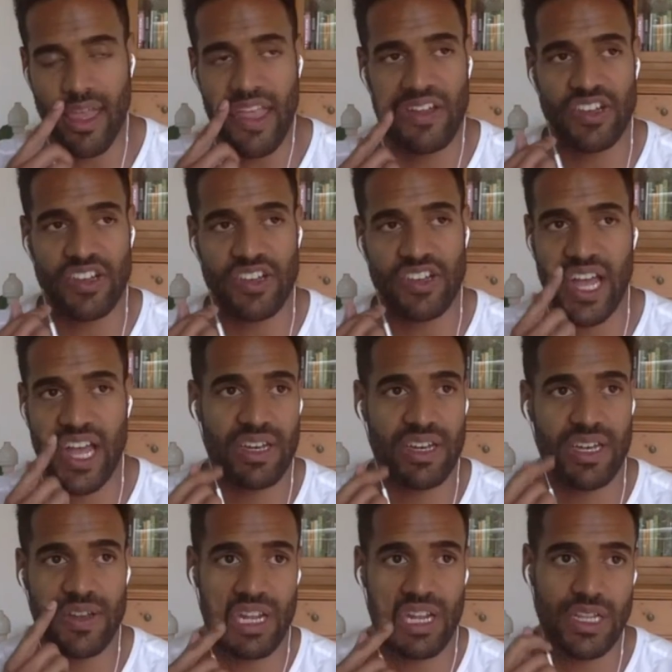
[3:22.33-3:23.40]
English
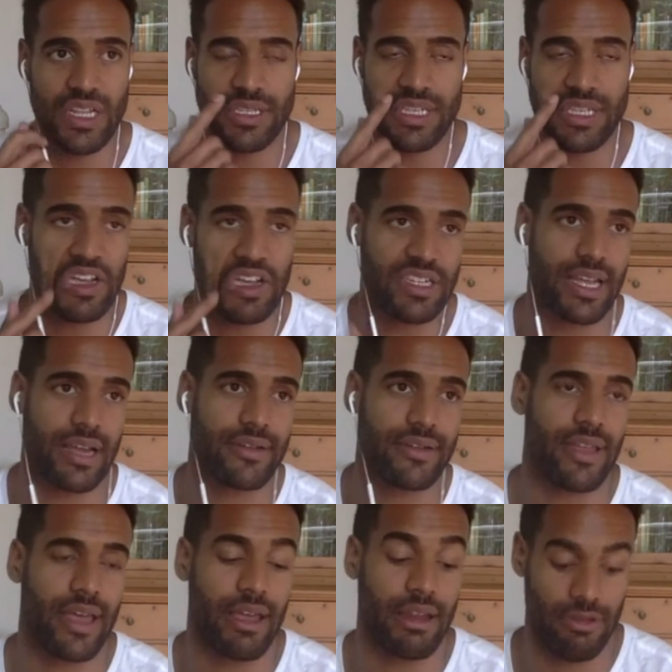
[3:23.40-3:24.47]
sound, the closest English sound
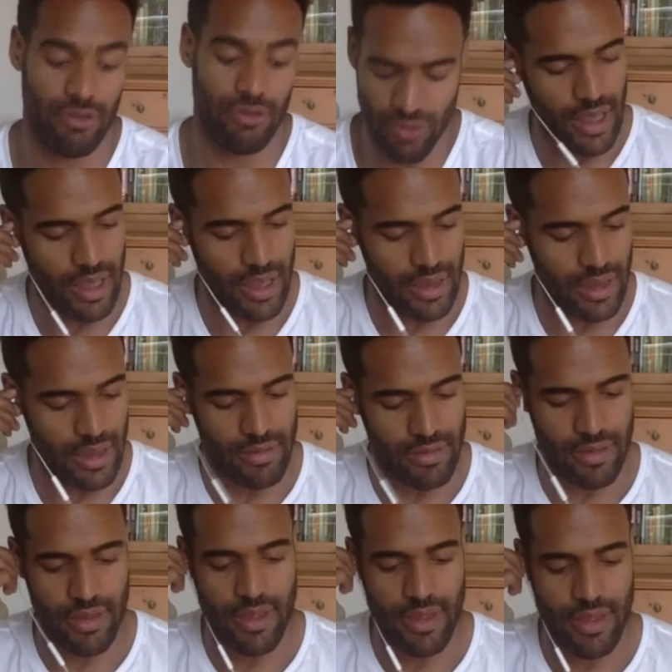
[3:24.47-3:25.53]
to that
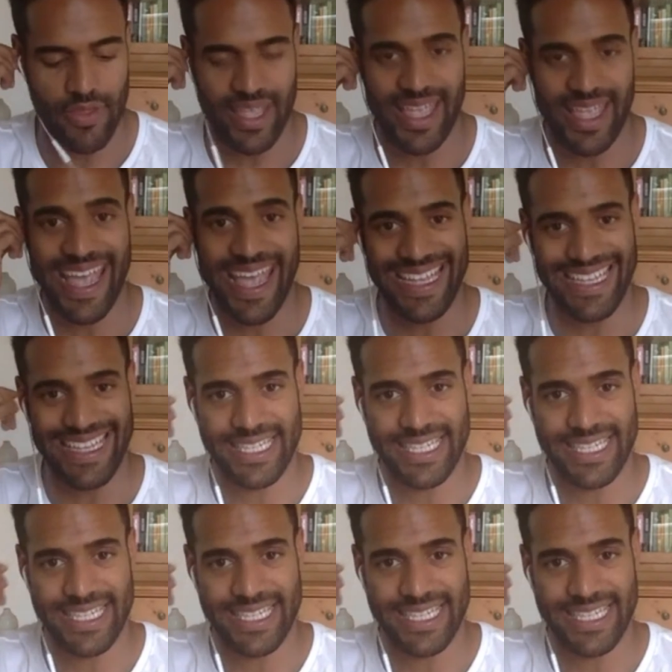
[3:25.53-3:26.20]
is the K